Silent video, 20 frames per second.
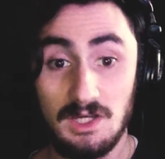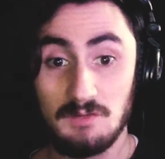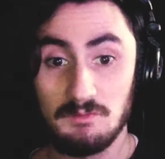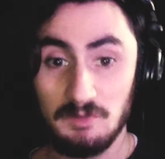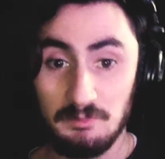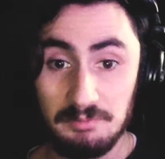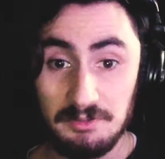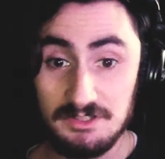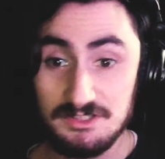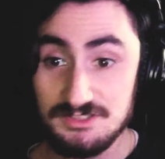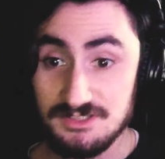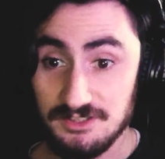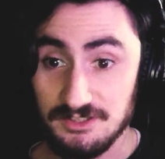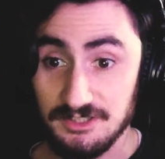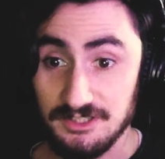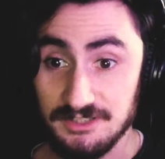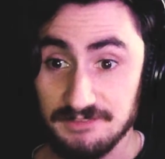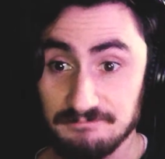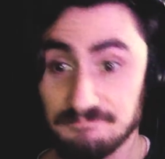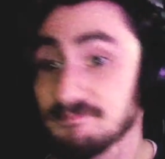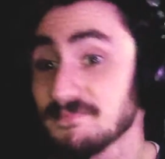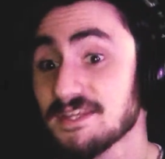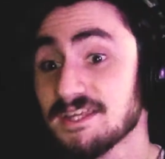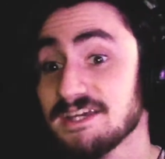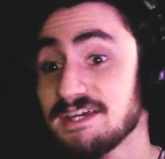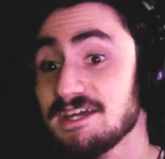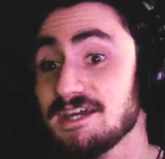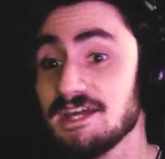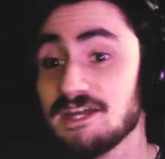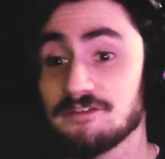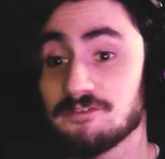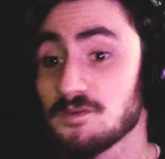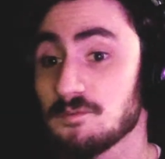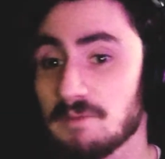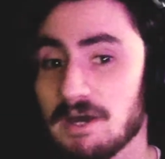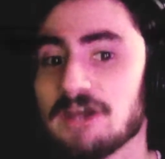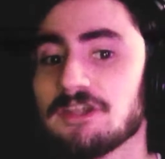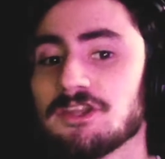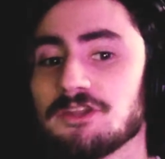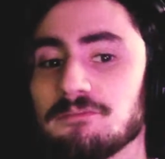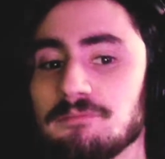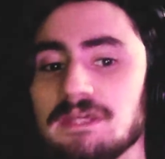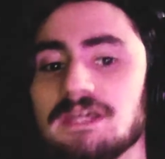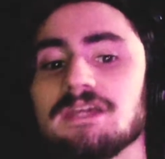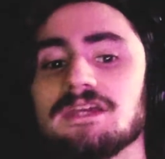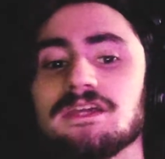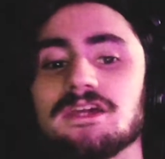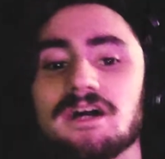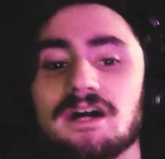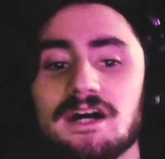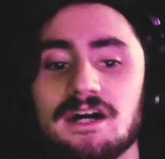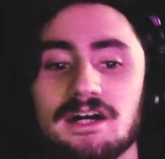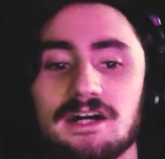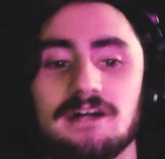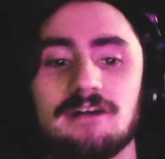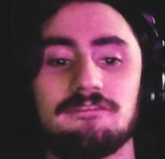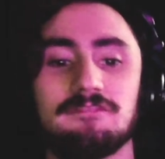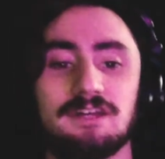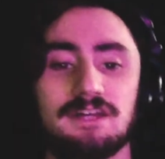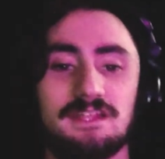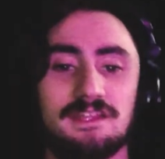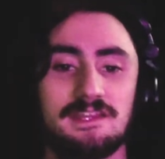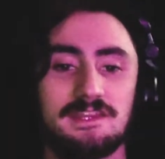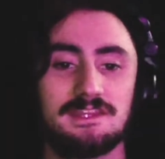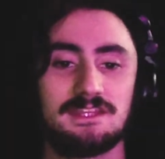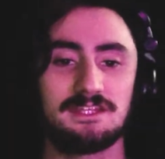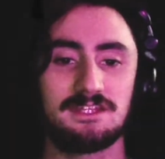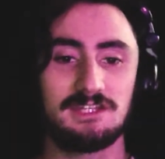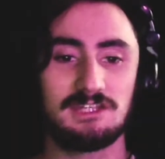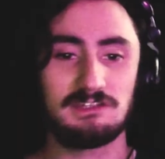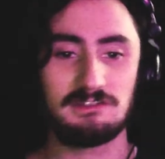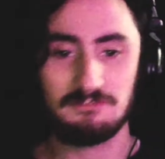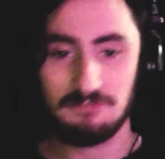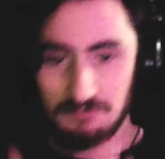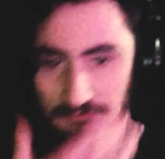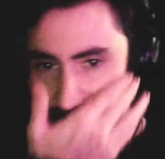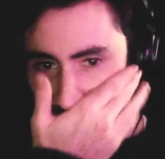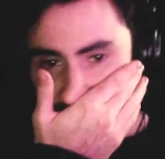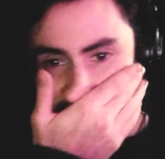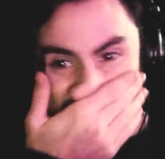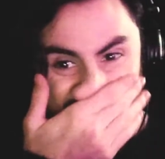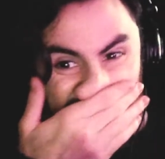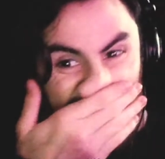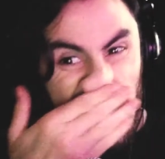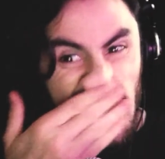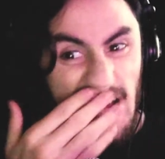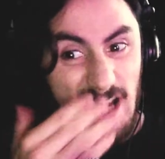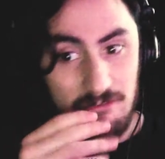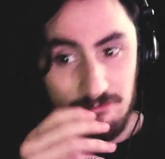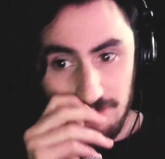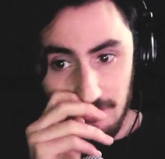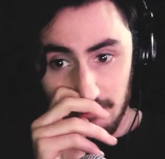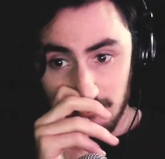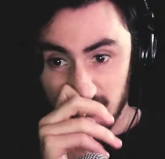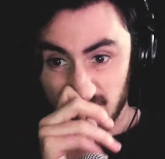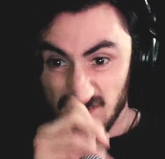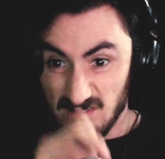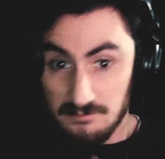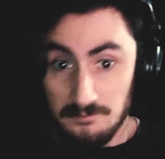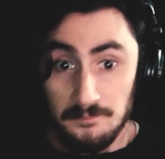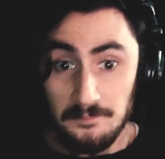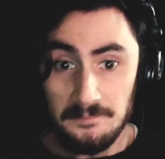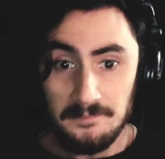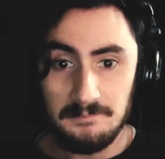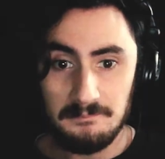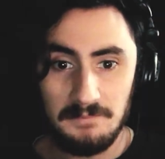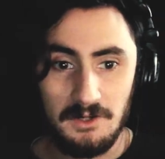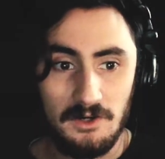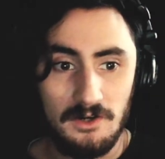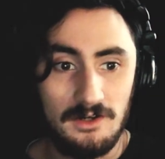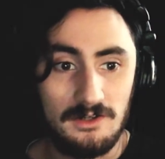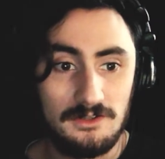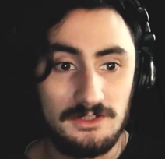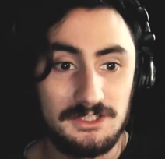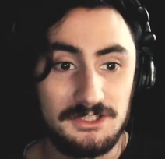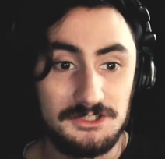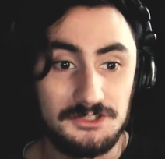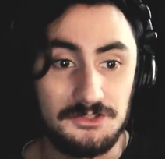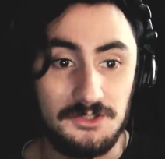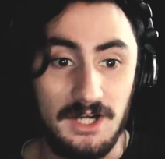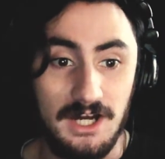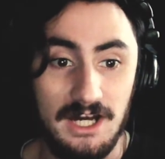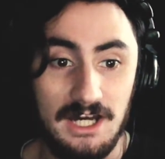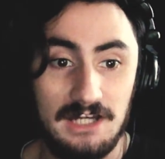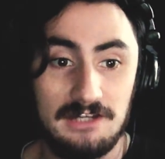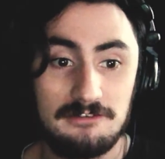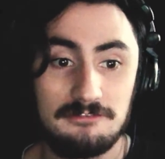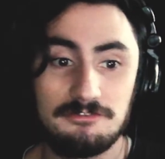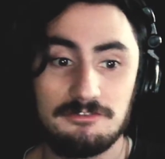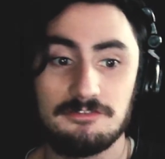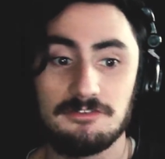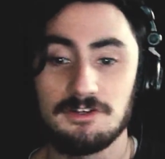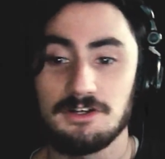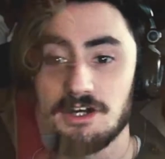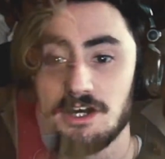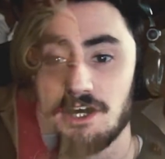But personally, it reminded me of the first half of Mulholland Drive,